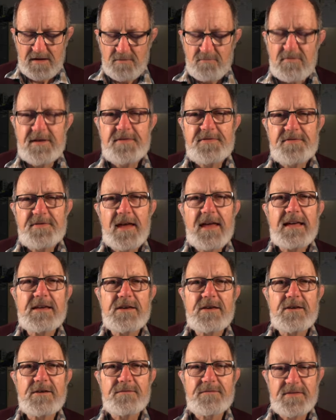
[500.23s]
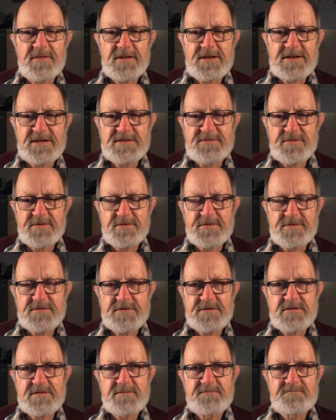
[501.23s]
We thank you for these
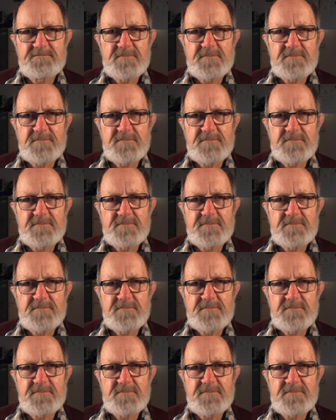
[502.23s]
fruits.